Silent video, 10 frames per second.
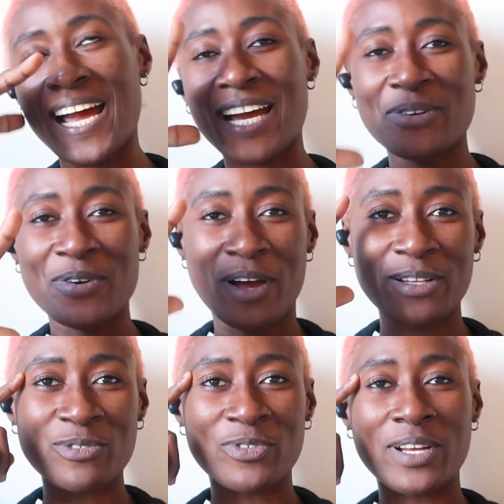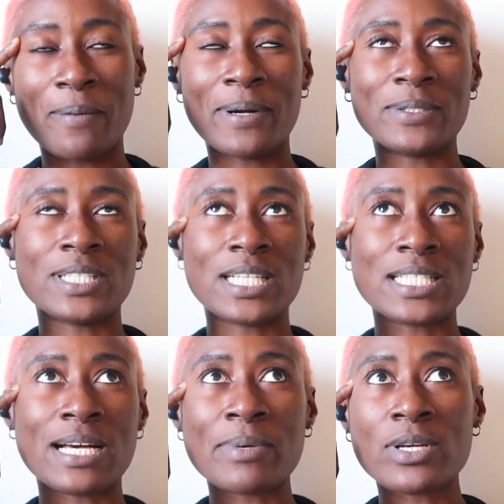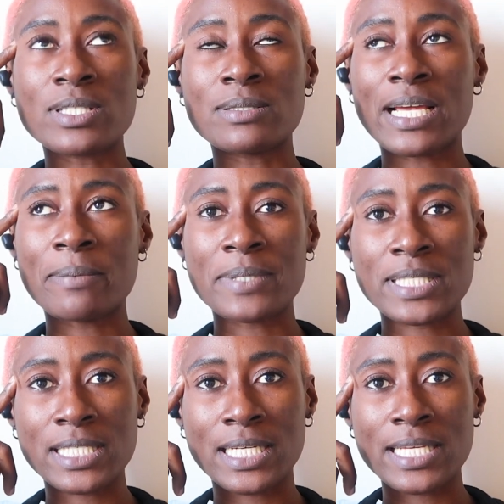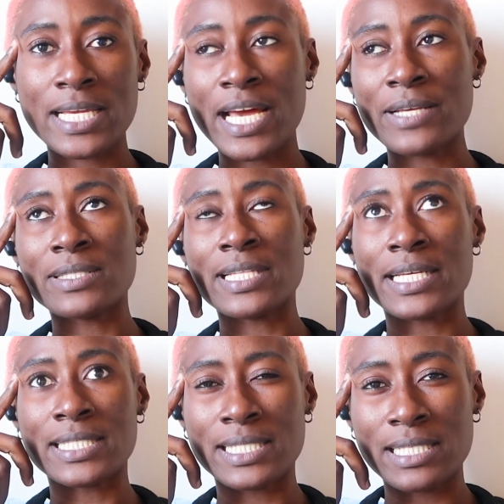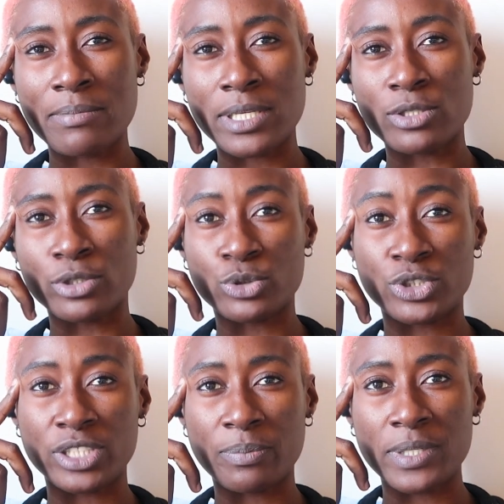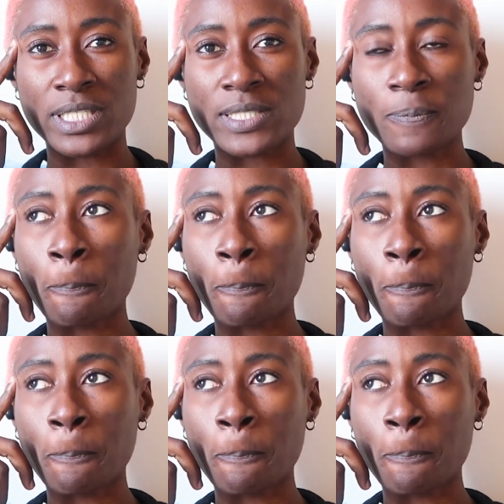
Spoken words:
I don't know how to feel about that. And because, like, basically I use like sea method to ship it,